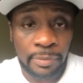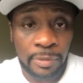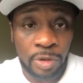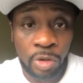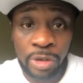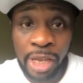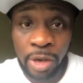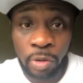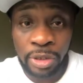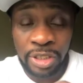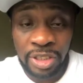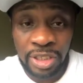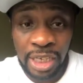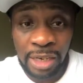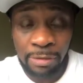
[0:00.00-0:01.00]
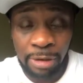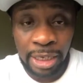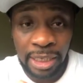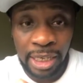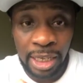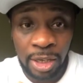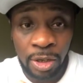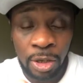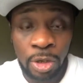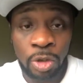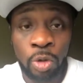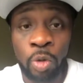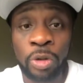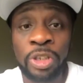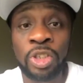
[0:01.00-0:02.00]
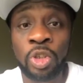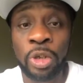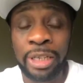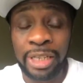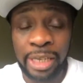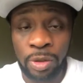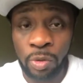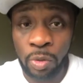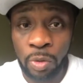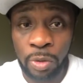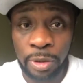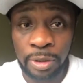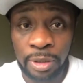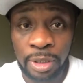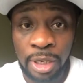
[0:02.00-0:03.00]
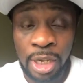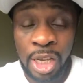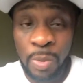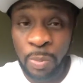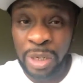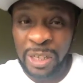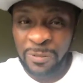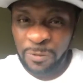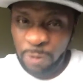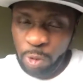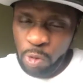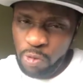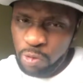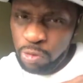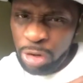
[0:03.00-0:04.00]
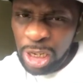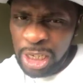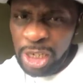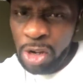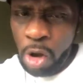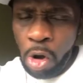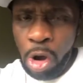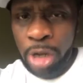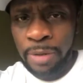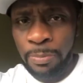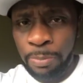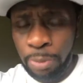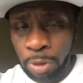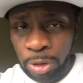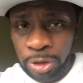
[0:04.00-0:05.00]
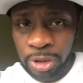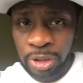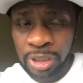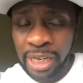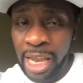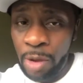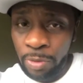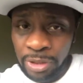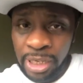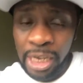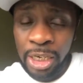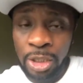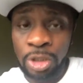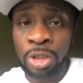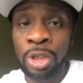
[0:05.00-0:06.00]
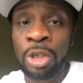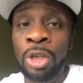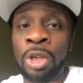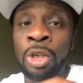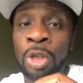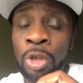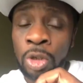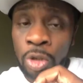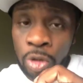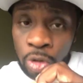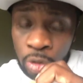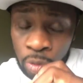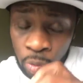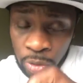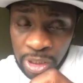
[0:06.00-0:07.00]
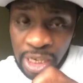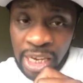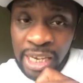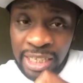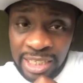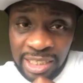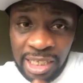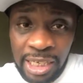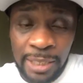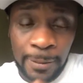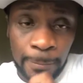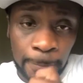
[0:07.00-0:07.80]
You're not gonna see it right now. You're gonna see it later on. But if you really hard and push, nowadays, you can't see it.